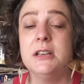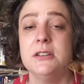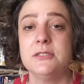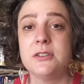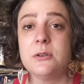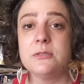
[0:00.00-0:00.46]

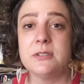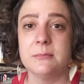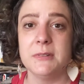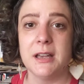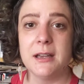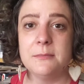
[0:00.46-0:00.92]
So
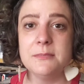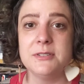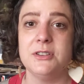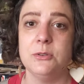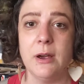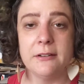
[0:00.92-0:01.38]
sometimes
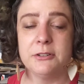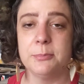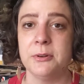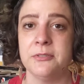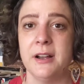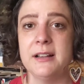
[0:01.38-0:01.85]
you have to
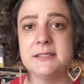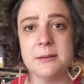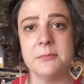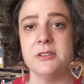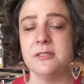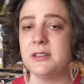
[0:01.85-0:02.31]
provide
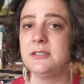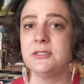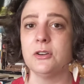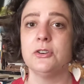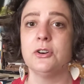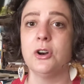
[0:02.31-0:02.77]
some of the things
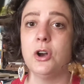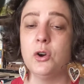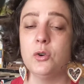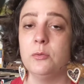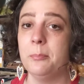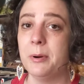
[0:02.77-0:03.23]
on your
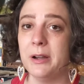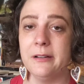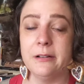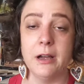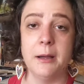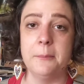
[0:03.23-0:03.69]
own, but